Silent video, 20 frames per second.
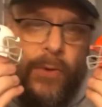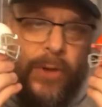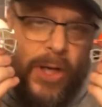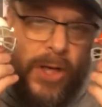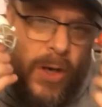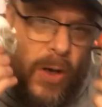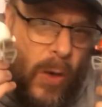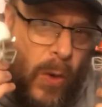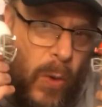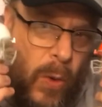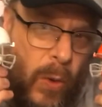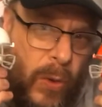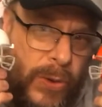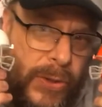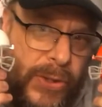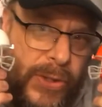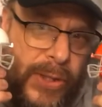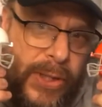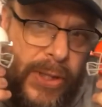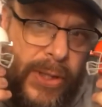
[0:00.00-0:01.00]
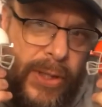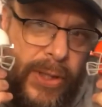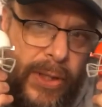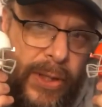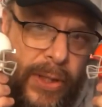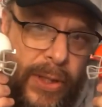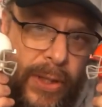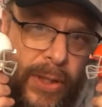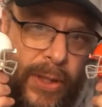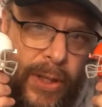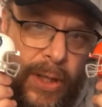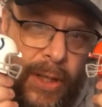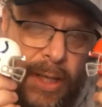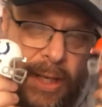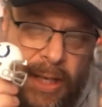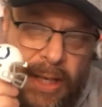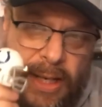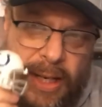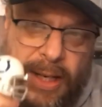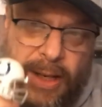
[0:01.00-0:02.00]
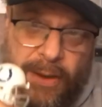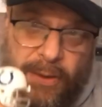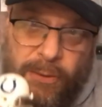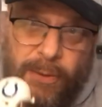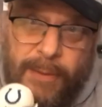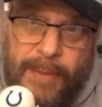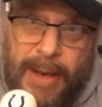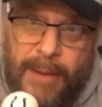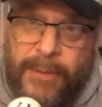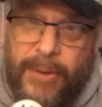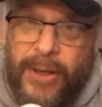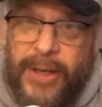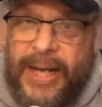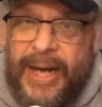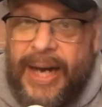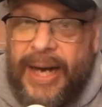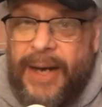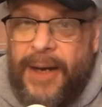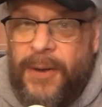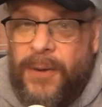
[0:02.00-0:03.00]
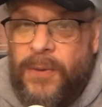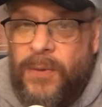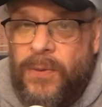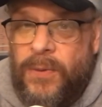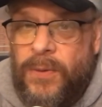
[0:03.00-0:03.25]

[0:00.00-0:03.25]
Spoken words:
Colts, remember now,